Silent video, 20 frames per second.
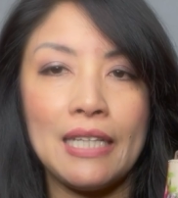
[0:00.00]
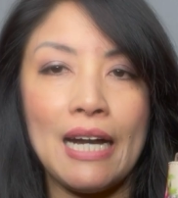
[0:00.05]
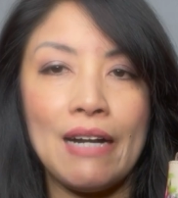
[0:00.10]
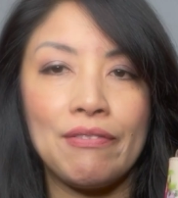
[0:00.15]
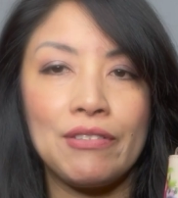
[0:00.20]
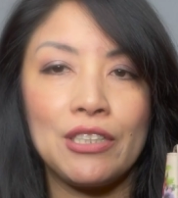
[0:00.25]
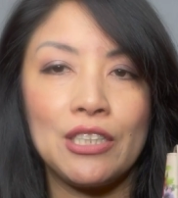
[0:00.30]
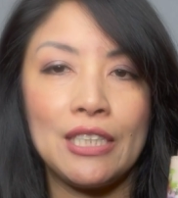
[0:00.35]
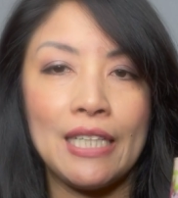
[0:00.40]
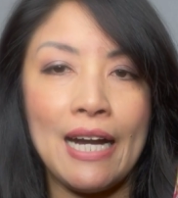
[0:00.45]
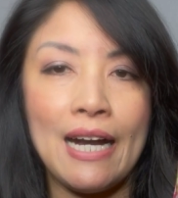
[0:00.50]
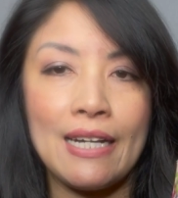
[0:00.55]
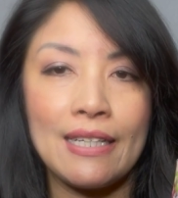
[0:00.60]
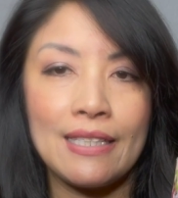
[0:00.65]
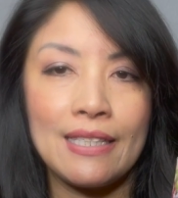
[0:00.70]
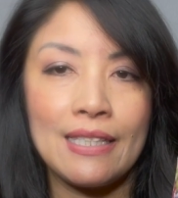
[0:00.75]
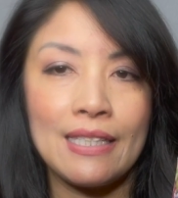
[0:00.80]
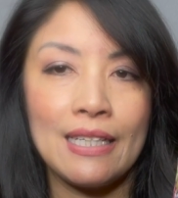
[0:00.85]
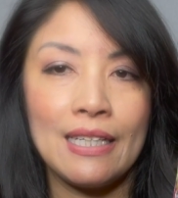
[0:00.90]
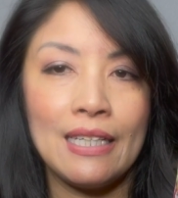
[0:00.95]
after
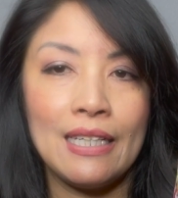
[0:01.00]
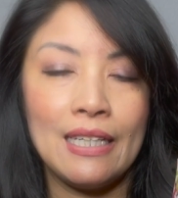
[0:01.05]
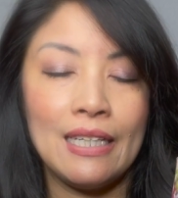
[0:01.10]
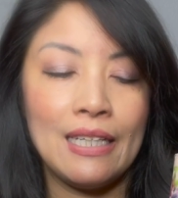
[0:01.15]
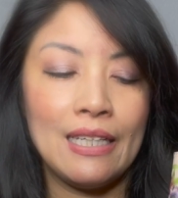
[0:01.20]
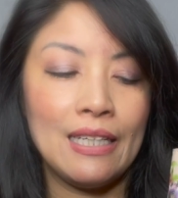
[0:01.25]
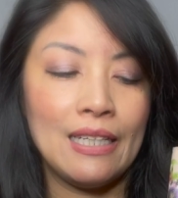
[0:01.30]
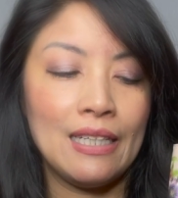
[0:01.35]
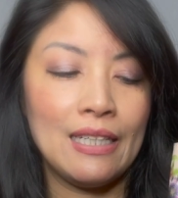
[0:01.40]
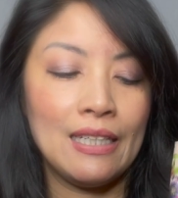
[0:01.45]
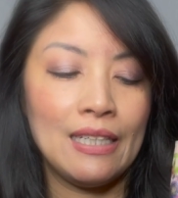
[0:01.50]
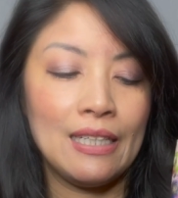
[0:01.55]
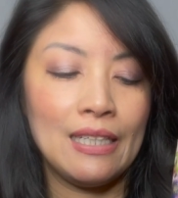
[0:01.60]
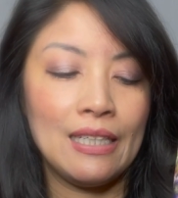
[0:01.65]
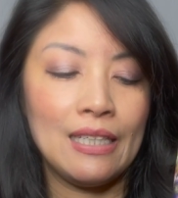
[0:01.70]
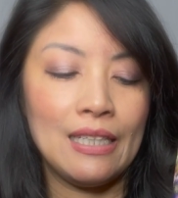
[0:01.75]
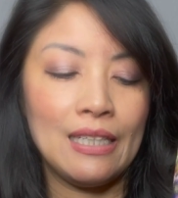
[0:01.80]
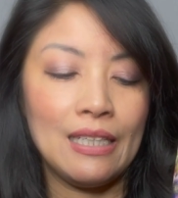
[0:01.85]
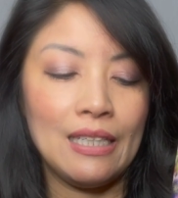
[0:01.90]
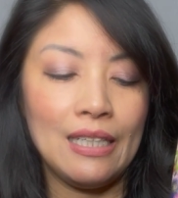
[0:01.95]
tax.
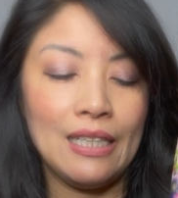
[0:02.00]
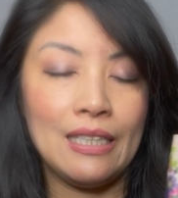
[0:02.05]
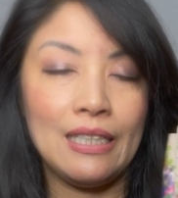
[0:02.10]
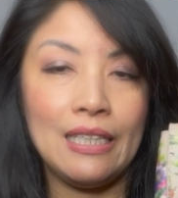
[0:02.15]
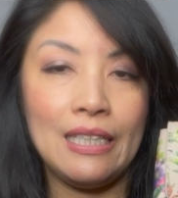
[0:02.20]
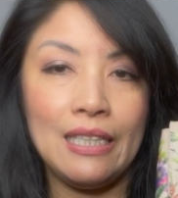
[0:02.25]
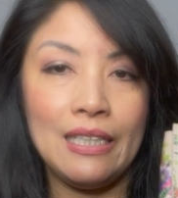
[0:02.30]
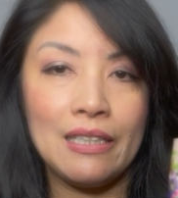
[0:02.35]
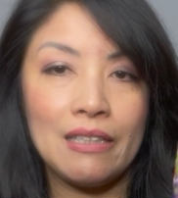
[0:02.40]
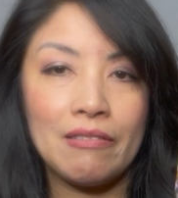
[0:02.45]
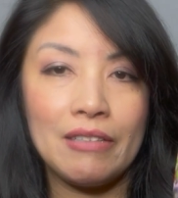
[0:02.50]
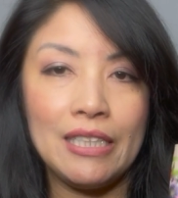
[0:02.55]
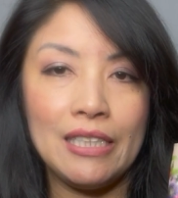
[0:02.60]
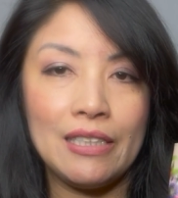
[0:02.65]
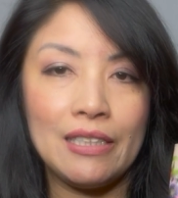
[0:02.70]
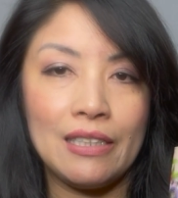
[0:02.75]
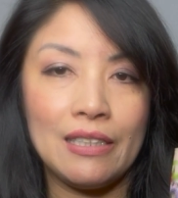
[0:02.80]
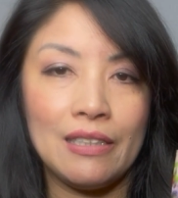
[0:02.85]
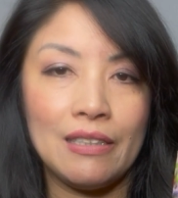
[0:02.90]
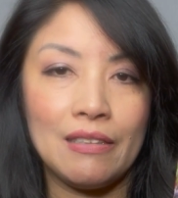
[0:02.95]
And he
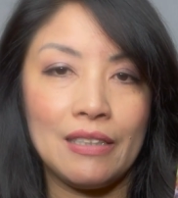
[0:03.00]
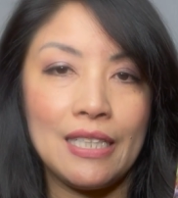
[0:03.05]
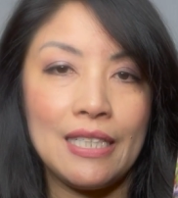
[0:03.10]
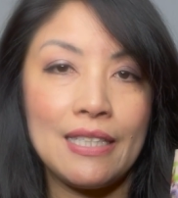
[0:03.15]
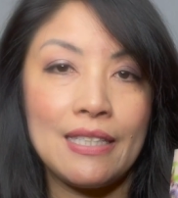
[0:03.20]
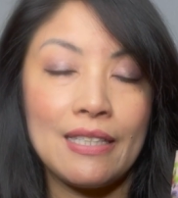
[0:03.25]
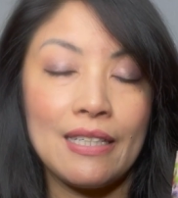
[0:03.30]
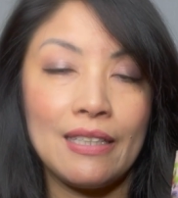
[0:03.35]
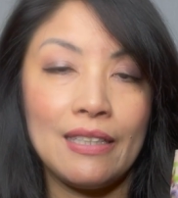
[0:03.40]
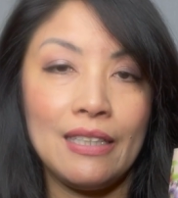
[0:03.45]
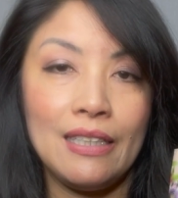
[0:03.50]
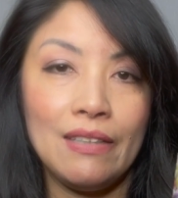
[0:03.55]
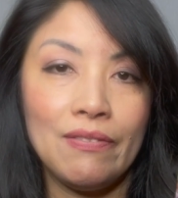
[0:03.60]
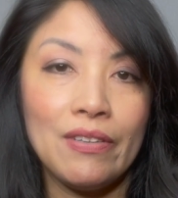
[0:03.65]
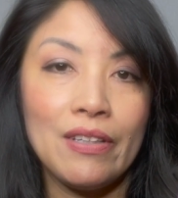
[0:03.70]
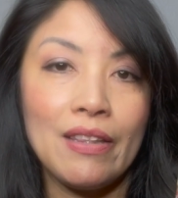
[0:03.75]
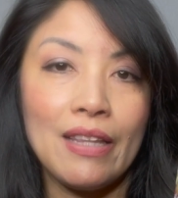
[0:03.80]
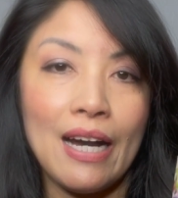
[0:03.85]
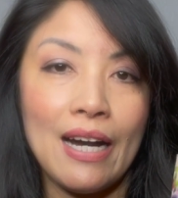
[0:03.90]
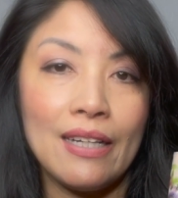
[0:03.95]
agreed too. He said,
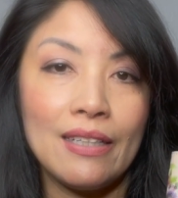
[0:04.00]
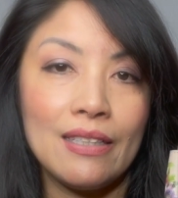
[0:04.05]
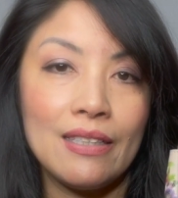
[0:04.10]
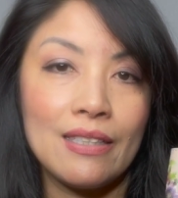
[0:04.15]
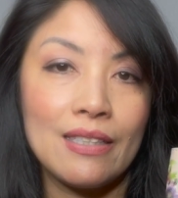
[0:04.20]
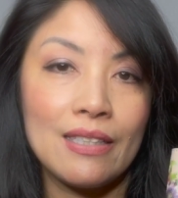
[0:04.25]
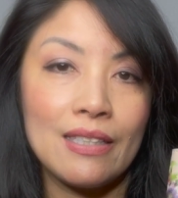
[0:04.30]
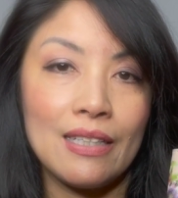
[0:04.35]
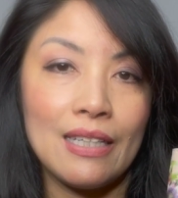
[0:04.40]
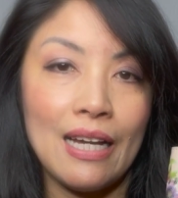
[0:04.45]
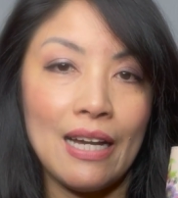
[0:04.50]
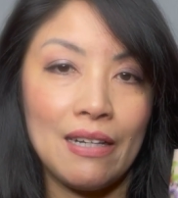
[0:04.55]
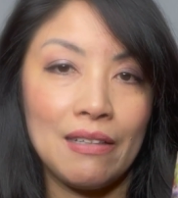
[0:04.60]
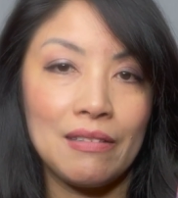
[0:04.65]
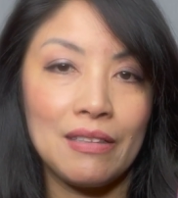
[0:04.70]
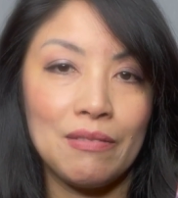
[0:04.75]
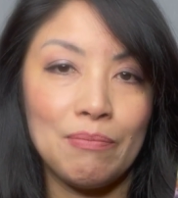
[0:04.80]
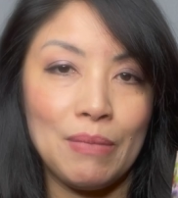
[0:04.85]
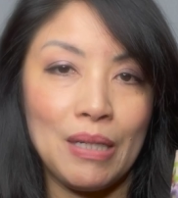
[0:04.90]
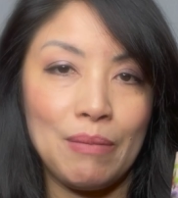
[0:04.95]
even that is
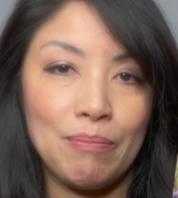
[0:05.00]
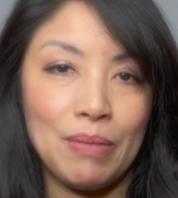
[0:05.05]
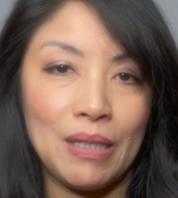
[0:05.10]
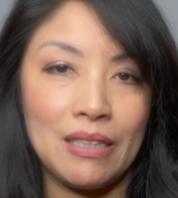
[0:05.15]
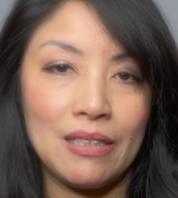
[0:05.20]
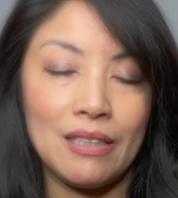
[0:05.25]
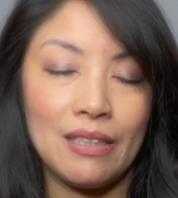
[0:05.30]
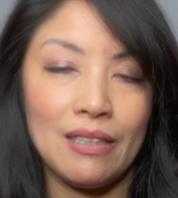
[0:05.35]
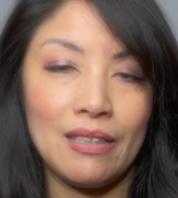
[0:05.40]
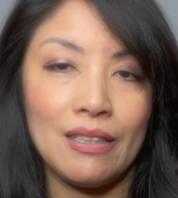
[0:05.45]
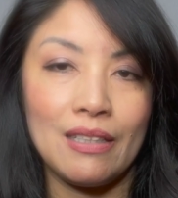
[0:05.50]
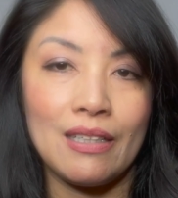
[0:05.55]
out of my budget.